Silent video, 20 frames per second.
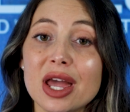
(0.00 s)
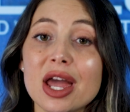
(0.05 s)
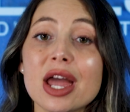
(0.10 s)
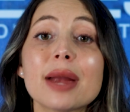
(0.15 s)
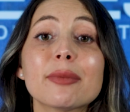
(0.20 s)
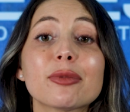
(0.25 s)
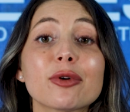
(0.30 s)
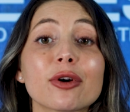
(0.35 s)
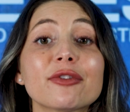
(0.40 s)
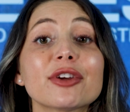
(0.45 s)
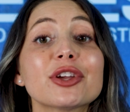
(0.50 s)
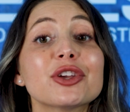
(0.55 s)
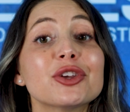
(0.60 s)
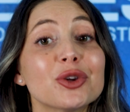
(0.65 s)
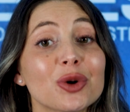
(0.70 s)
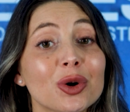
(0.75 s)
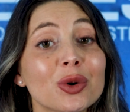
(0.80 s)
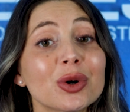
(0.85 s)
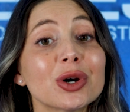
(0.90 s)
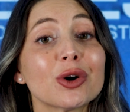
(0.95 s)
improving
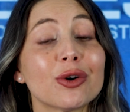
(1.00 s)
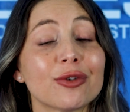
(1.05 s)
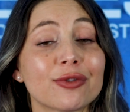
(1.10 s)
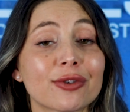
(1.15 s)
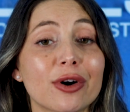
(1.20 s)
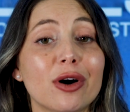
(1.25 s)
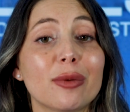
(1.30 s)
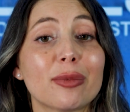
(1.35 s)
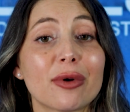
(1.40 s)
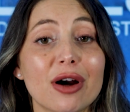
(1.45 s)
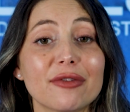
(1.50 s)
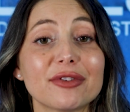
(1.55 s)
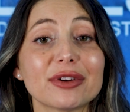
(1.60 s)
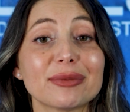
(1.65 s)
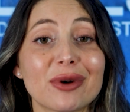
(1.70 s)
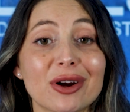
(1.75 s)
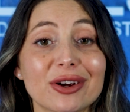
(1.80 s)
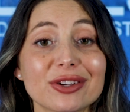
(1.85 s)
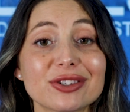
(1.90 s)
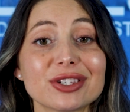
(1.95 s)
your overall profit
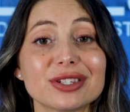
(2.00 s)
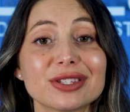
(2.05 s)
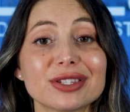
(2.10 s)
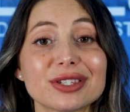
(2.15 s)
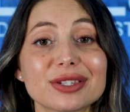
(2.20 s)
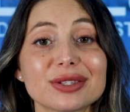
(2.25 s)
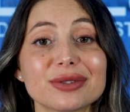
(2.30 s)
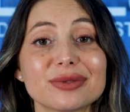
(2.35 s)
margins.